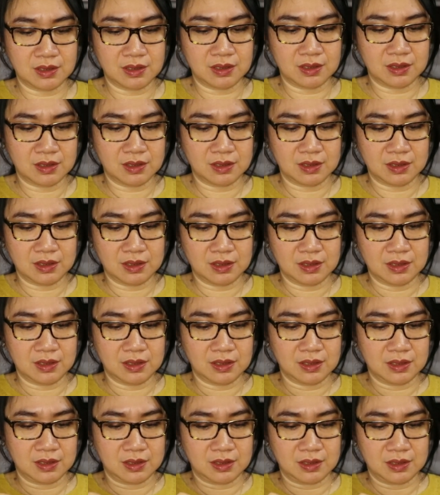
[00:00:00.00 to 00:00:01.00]

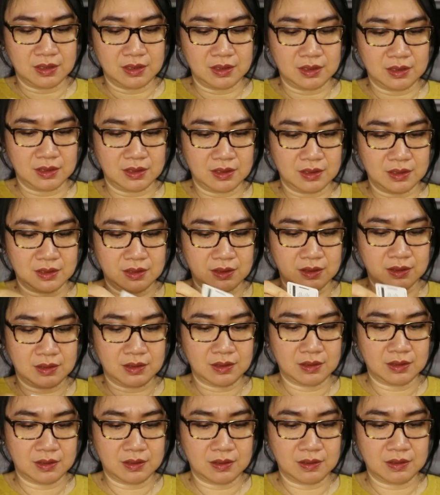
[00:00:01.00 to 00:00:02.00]

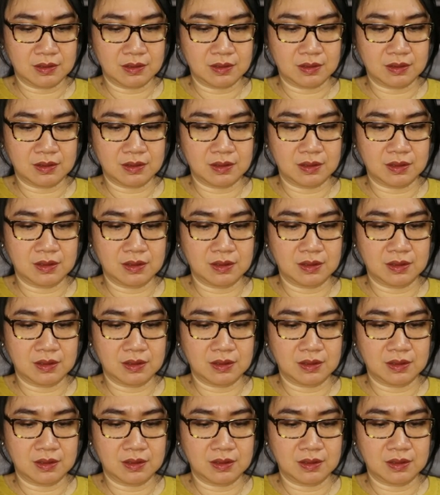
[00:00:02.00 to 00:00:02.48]
(no one is talking)